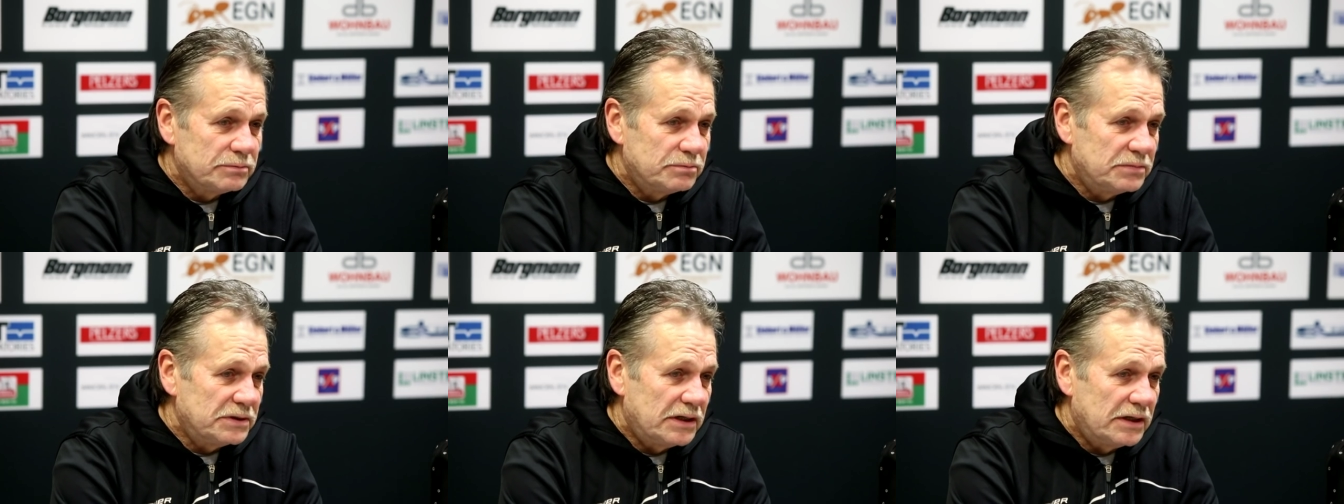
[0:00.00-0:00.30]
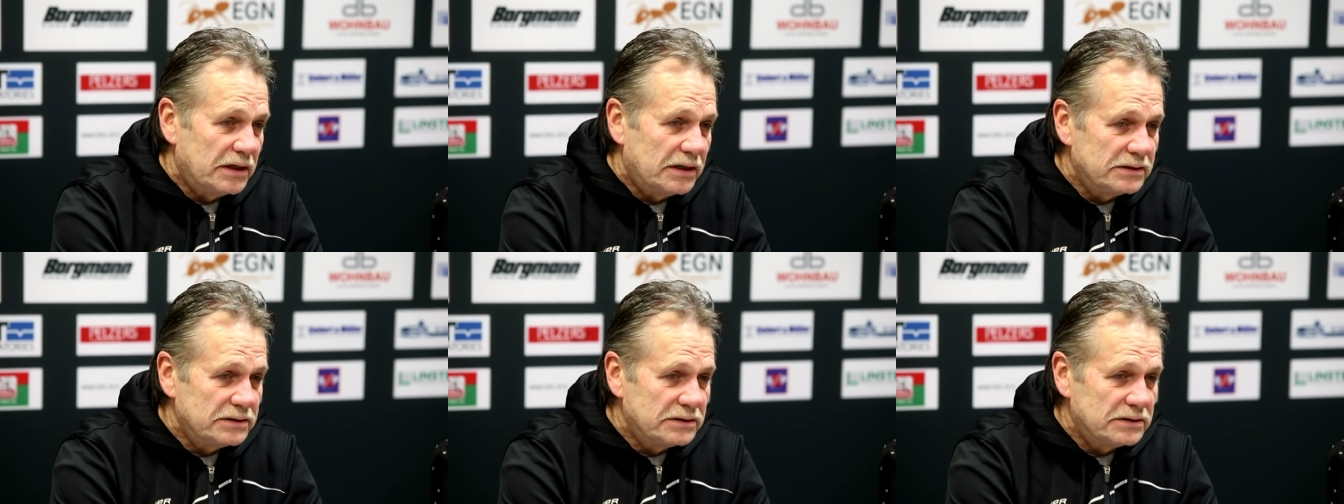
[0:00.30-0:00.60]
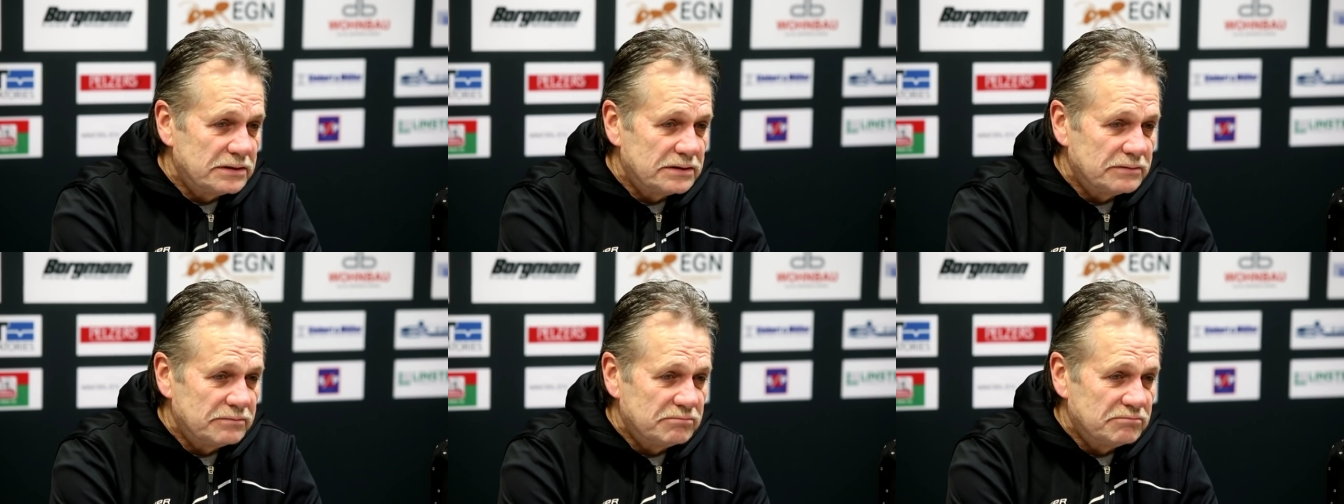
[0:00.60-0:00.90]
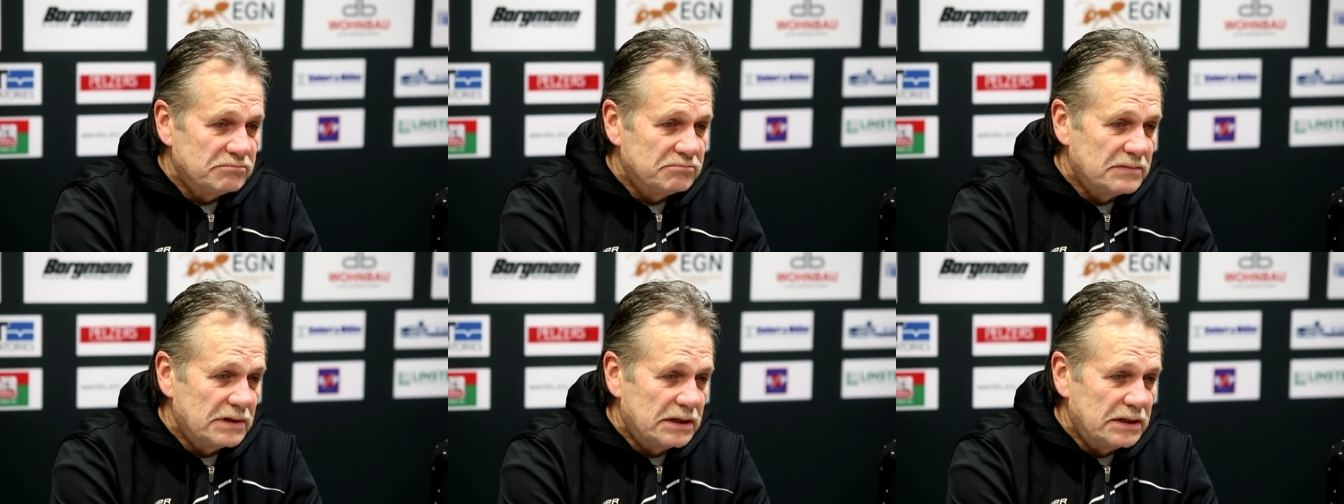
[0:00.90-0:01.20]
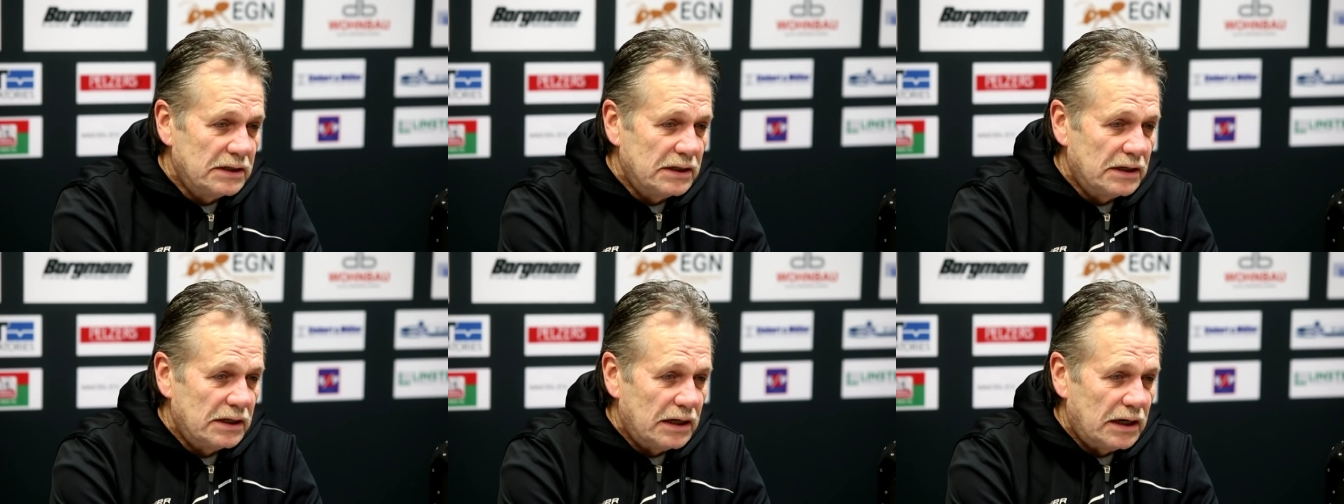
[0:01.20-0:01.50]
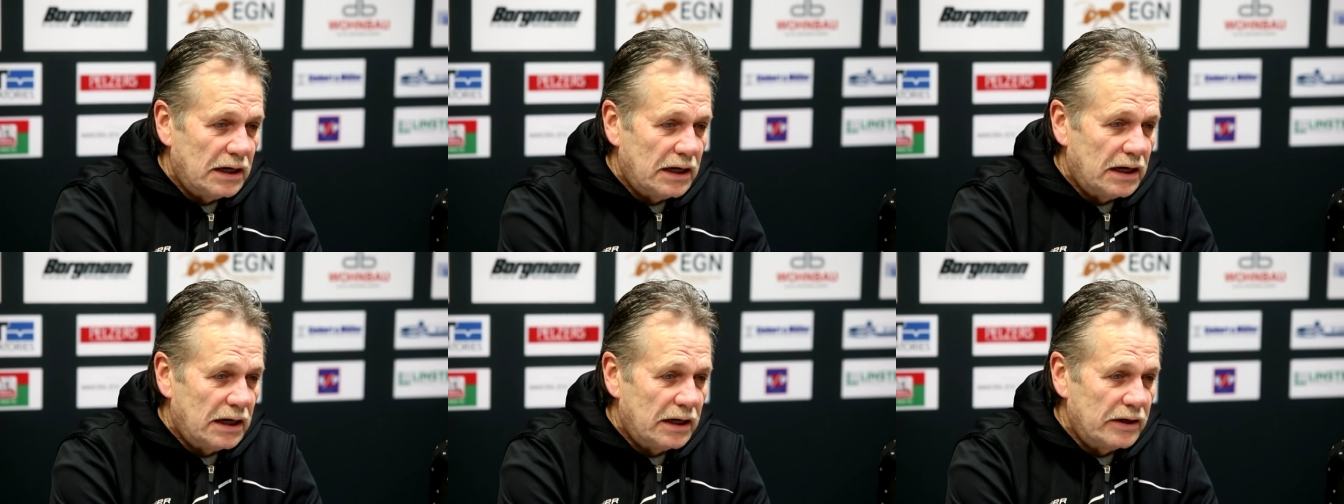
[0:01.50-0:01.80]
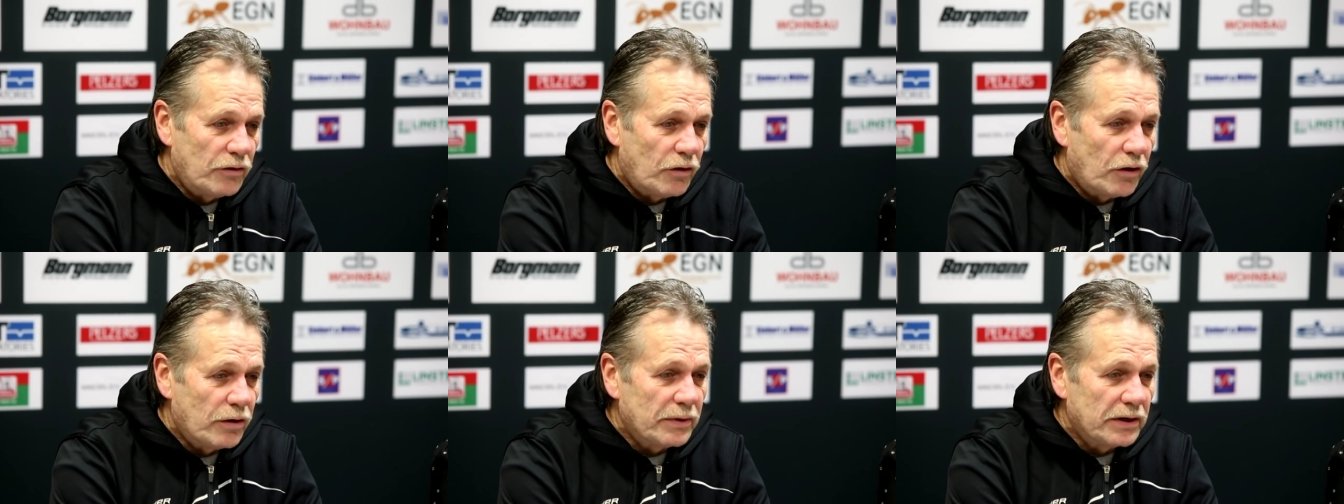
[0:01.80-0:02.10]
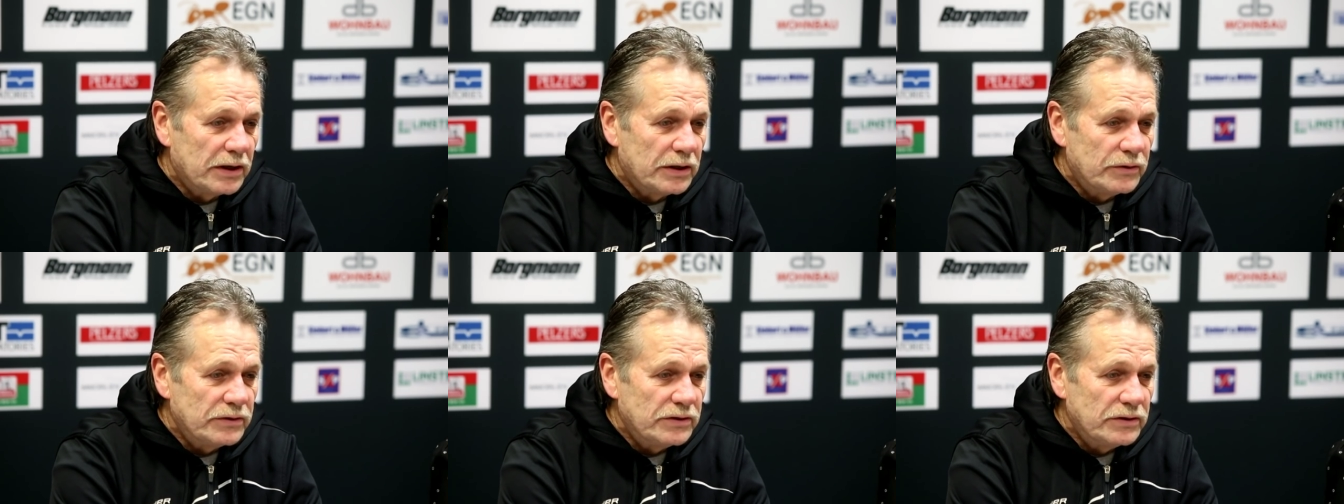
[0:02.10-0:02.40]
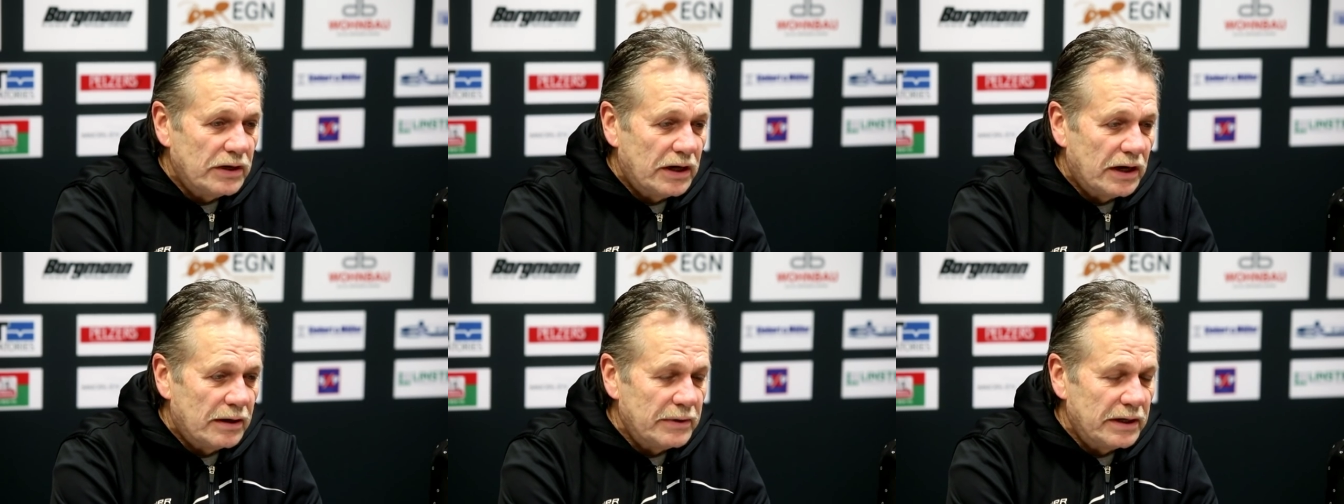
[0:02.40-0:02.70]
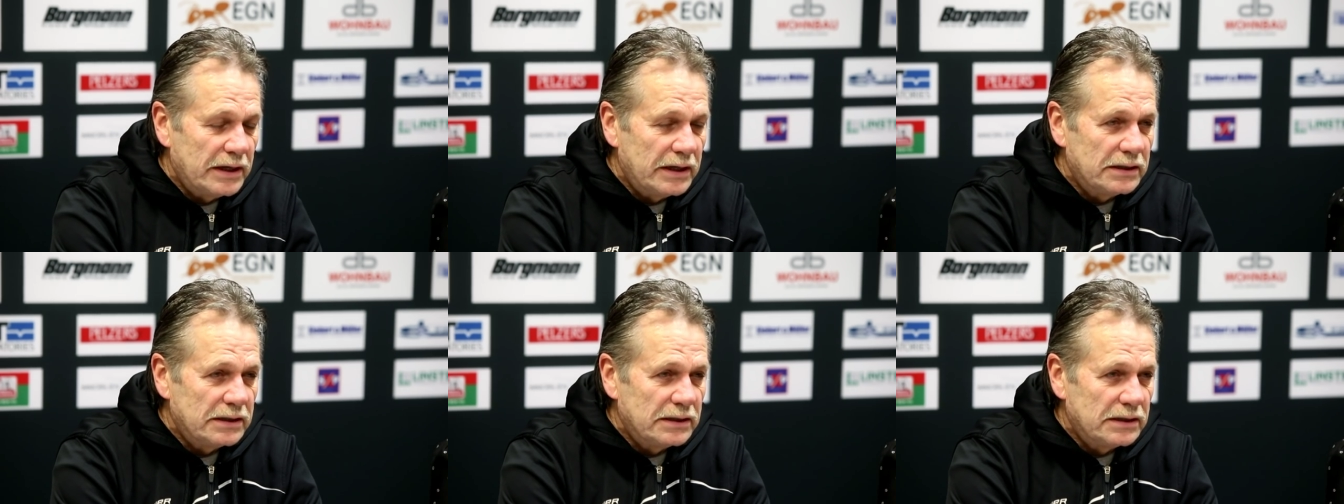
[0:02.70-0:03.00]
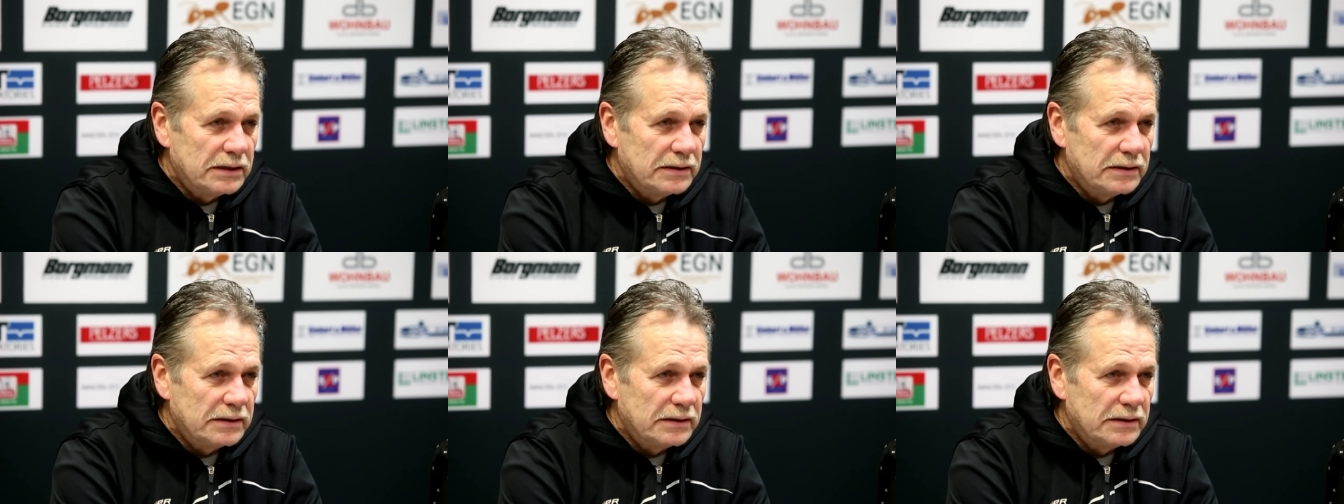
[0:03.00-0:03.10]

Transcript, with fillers: because uh, normally when you come in